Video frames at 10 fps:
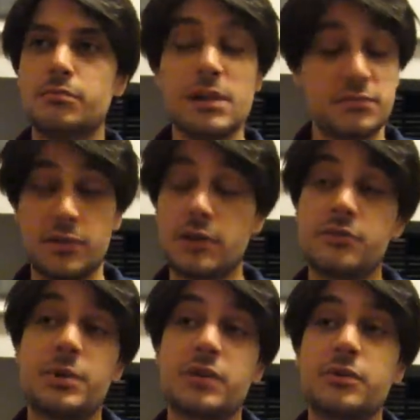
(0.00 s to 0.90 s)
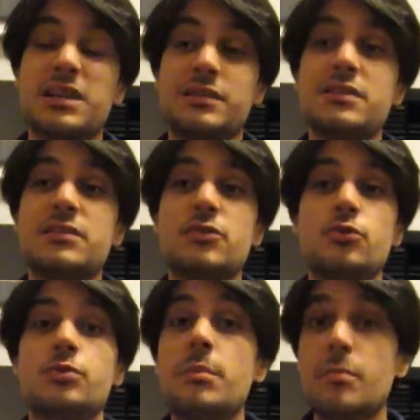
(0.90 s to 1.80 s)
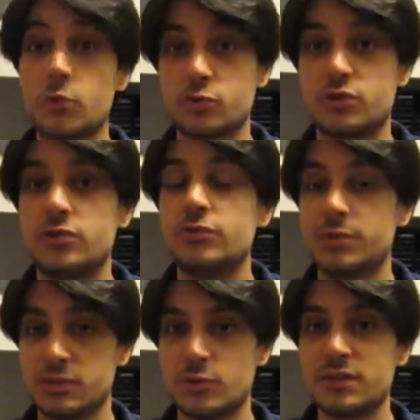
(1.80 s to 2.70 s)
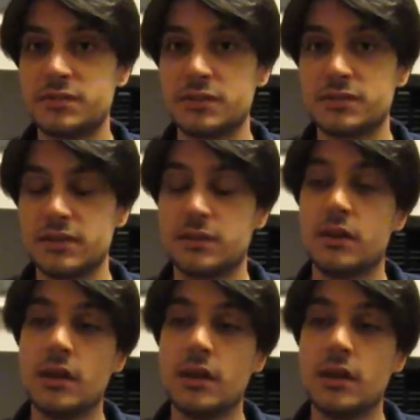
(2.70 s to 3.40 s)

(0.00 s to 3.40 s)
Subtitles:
by far the record I listened to the most during 2016.